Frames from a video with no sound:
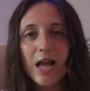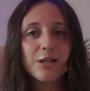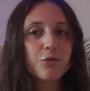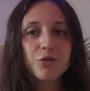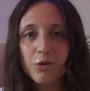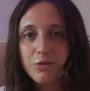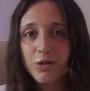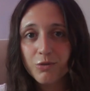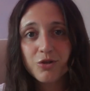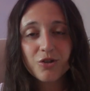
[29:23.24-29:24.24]
I do
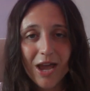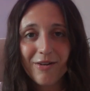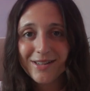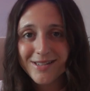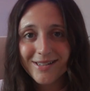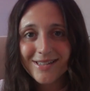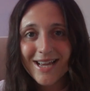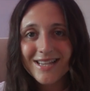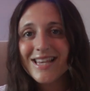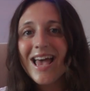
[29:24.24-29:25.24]
social sharing
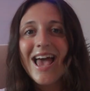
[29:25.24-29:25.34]
Sundays.